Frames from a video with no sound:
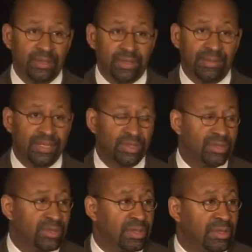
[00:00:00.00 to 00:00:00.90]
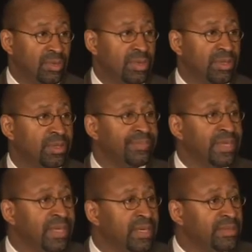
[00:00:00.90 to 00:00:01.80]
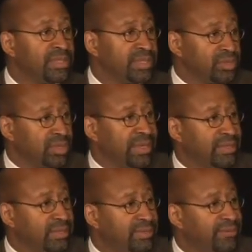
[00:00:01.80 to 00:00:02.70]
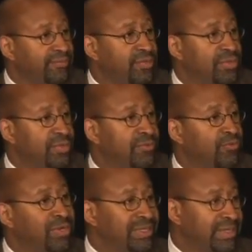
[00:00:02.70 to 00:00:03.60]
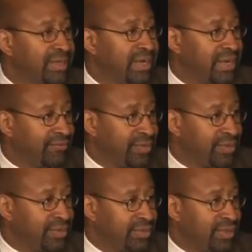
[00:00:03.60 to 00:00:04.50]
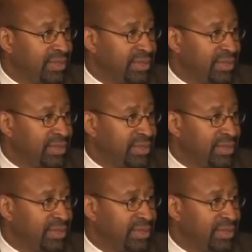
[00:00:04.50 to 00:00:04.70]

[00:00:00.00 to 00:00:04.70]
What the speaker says: As I mentioned earlier, I was a district councilman for 14 and a half years